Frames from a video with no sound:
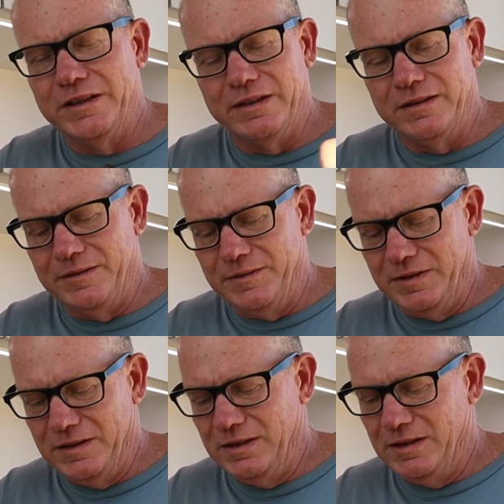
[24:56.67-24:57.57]
You can
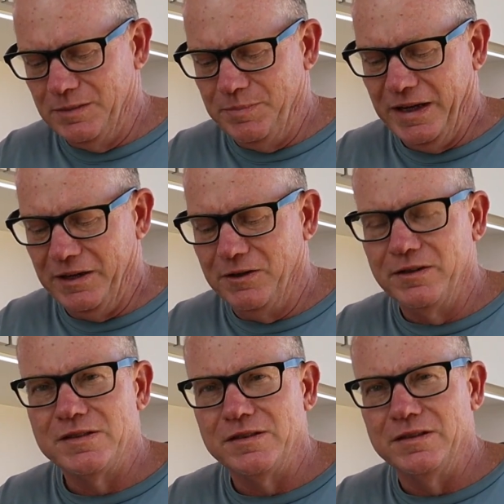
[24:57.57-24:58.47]
peg it
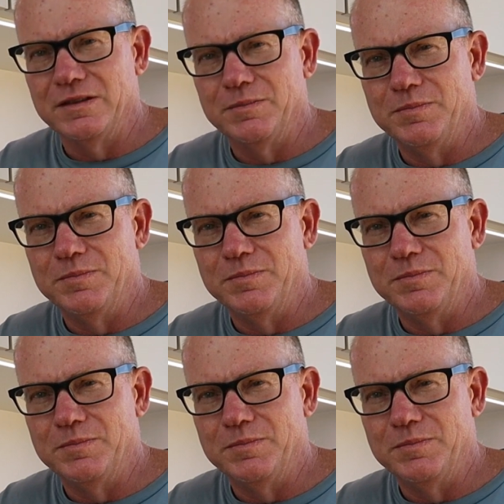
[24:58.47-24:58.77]
onto your